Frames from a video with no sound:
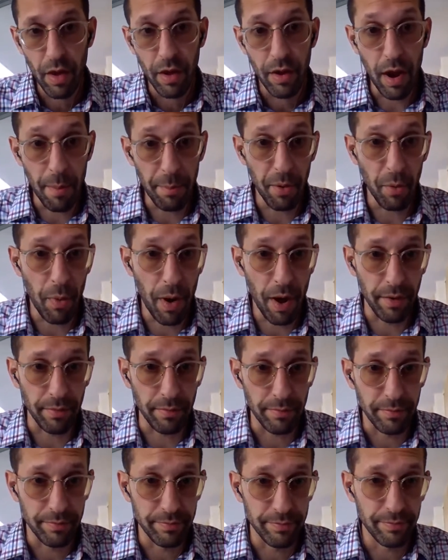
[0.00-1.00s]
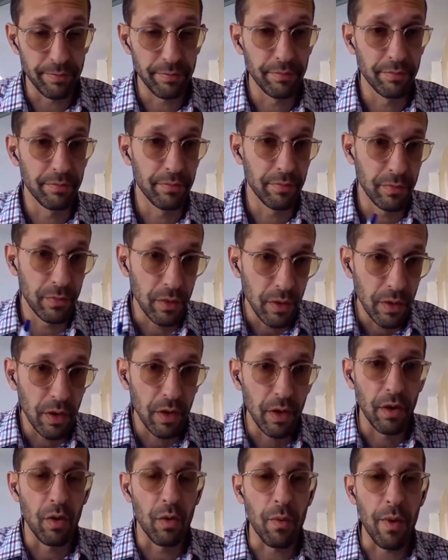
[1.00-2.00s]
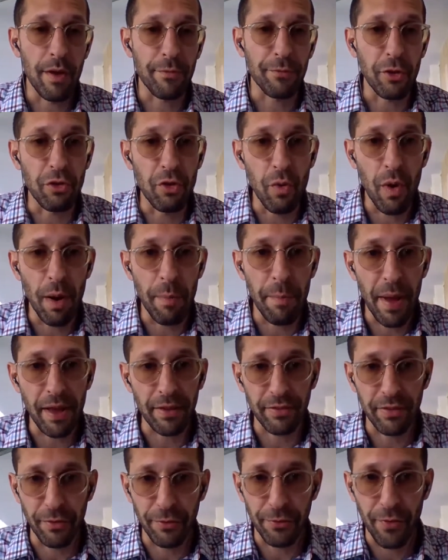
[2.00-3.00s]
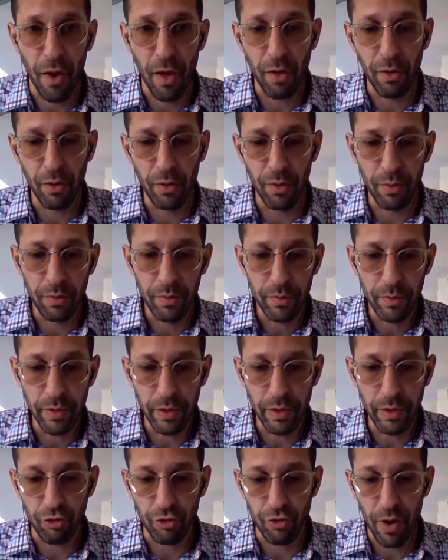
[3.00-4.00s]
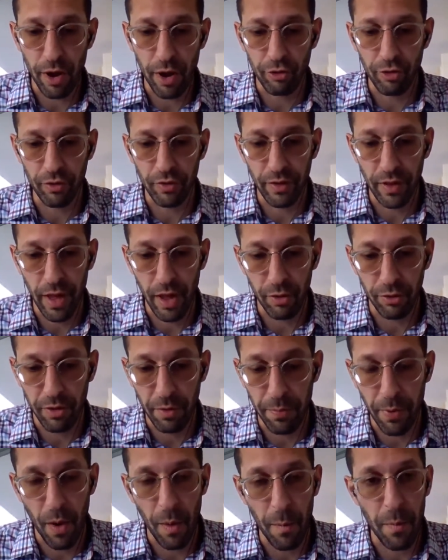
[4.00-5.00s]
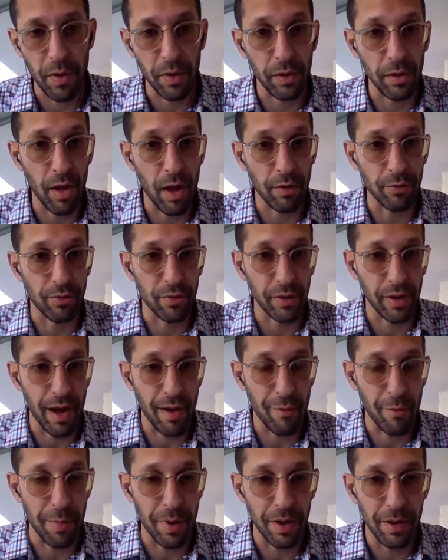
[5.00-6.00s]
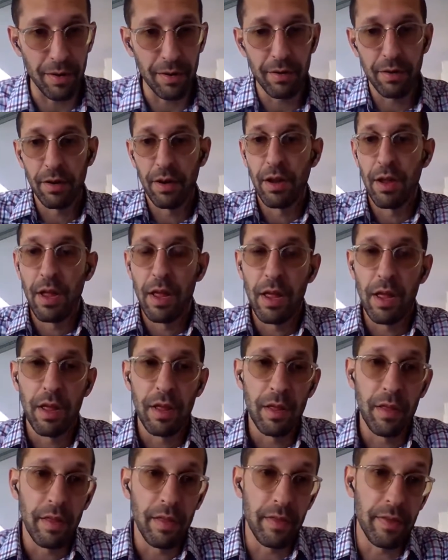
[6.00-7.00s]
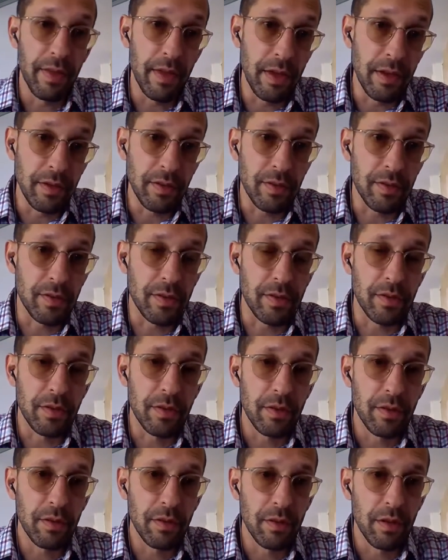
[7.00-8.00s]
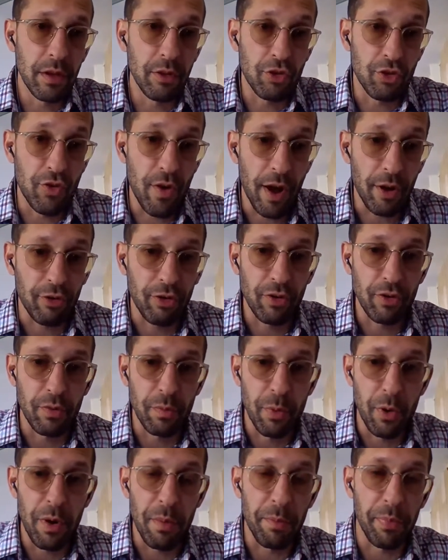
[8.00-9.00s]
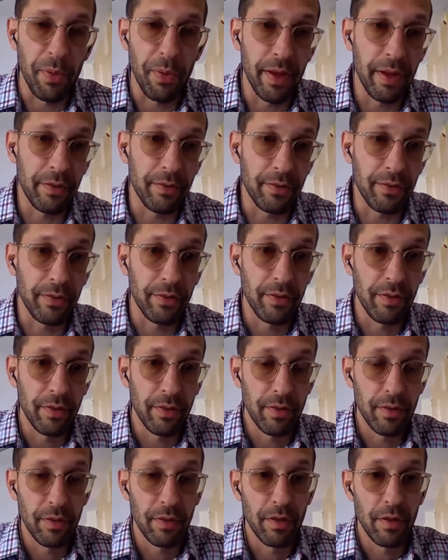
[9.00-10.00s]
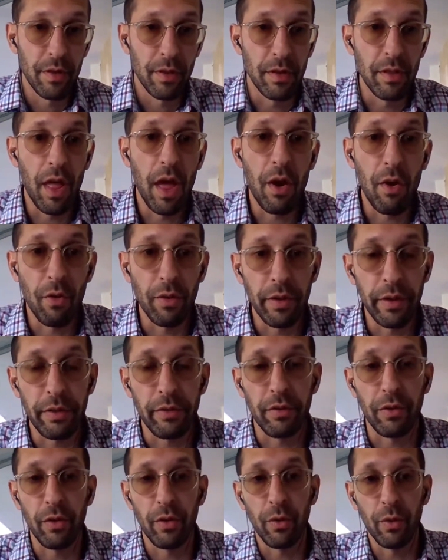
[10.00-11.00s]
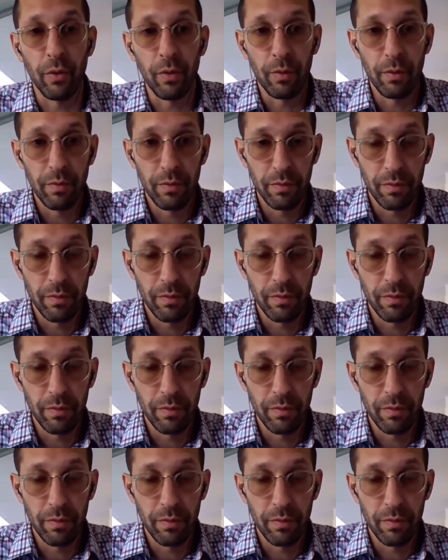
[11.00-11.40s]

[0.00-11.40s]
Number 1, we have to do our best to follow the instructions of the health department and the laws from the government. These instructions were put in place not only to